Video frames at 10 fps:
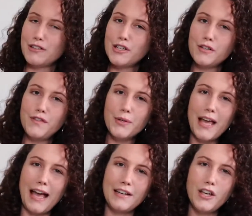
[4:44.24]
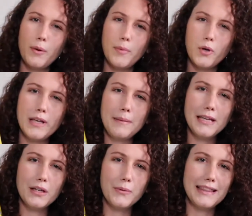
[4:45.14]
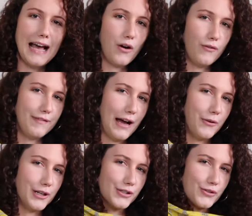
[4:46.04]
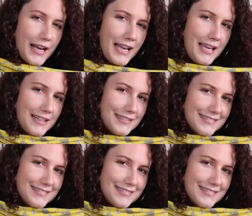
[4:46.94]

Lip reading: don't know if you can go bohemian without flowers, right?